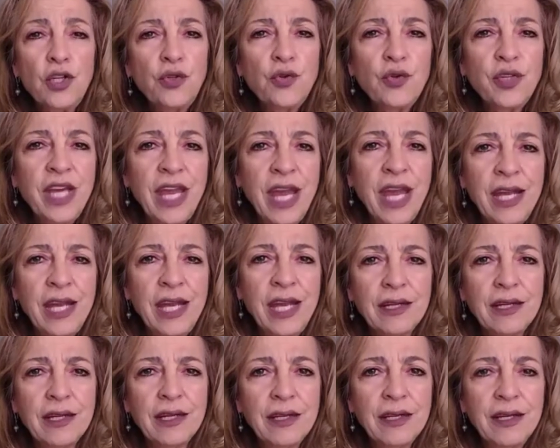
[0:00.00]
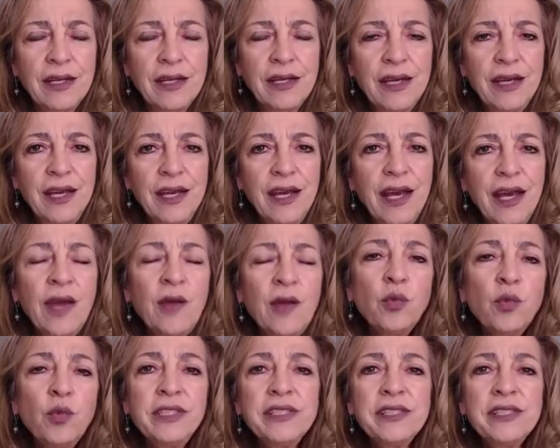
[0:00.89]
gain. And what
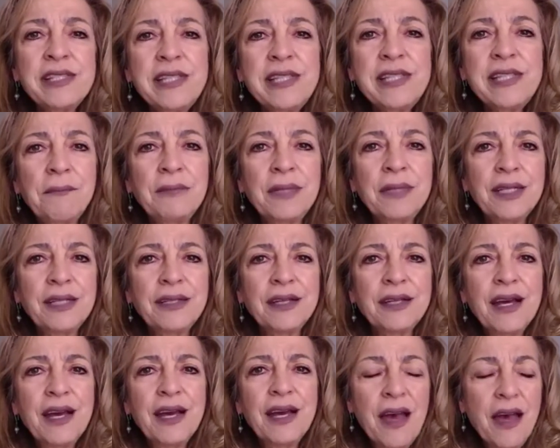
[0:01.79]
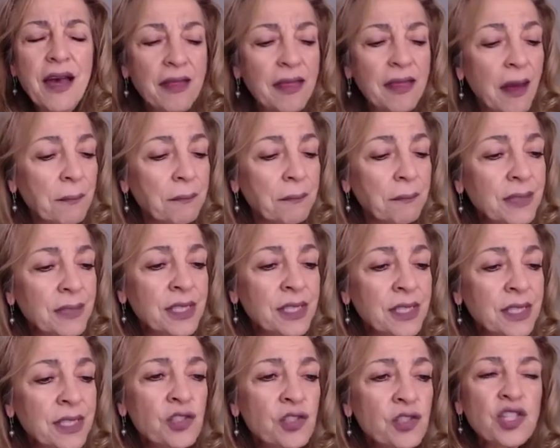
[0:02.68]
does that mean? That
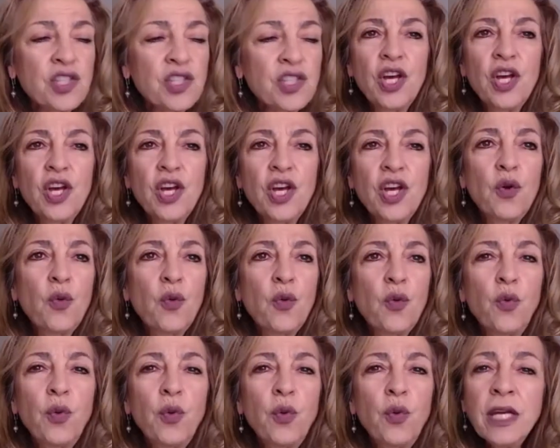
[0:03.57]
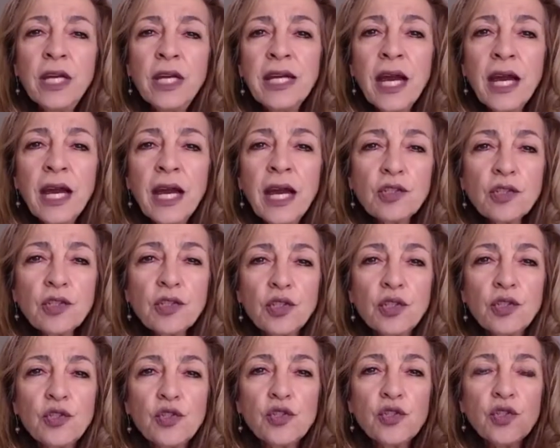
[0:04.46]
means we get
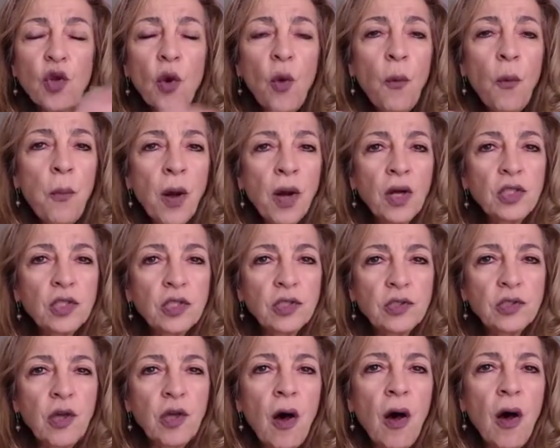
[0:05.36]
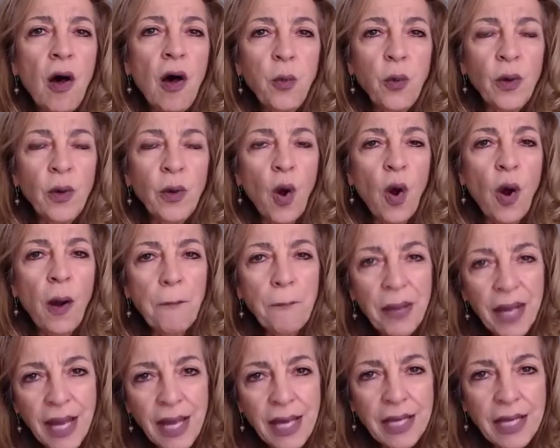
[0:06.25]
so bungled up with our
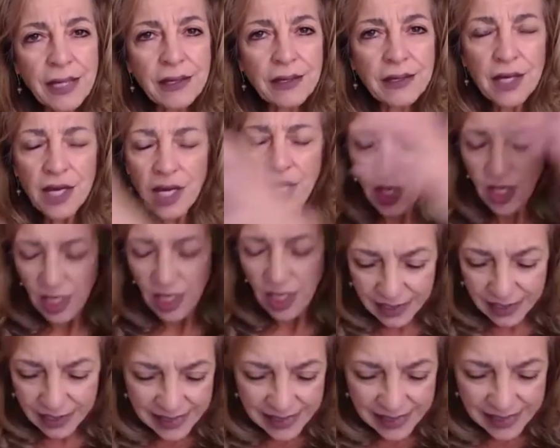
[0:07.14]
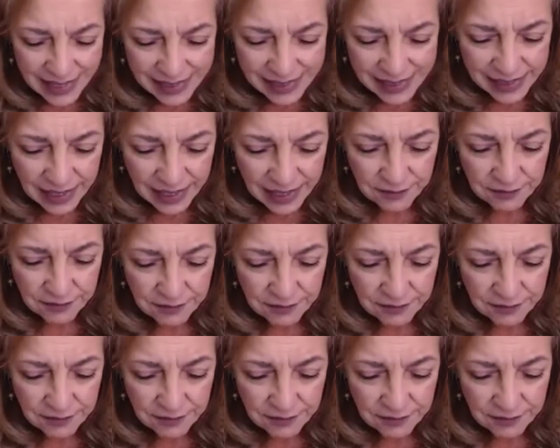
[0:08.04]
pain. It's as if,